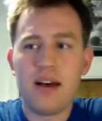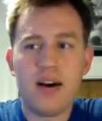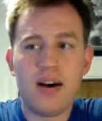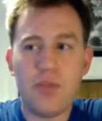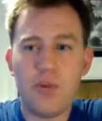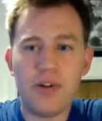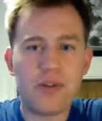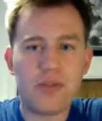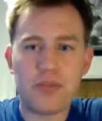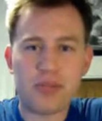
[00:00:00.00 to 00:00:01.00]
a
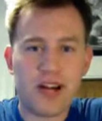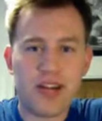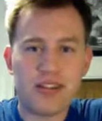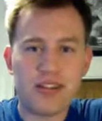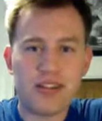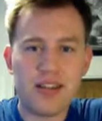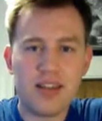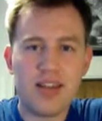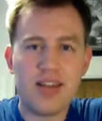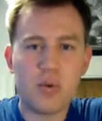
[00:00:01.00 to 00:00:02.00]
wonderful product
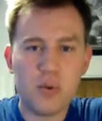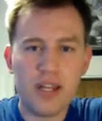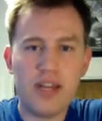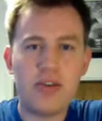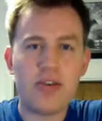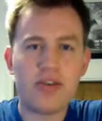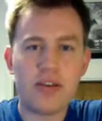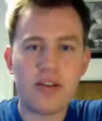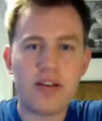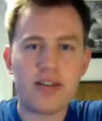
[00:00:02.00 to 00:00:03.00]
that we need to
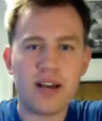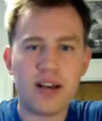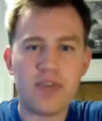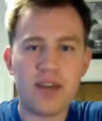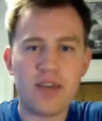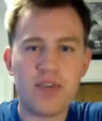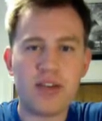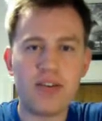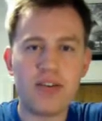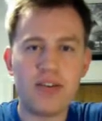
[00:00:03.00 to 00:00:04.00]
invest our time and effort
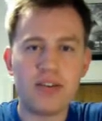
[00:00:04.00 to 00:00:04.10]
into.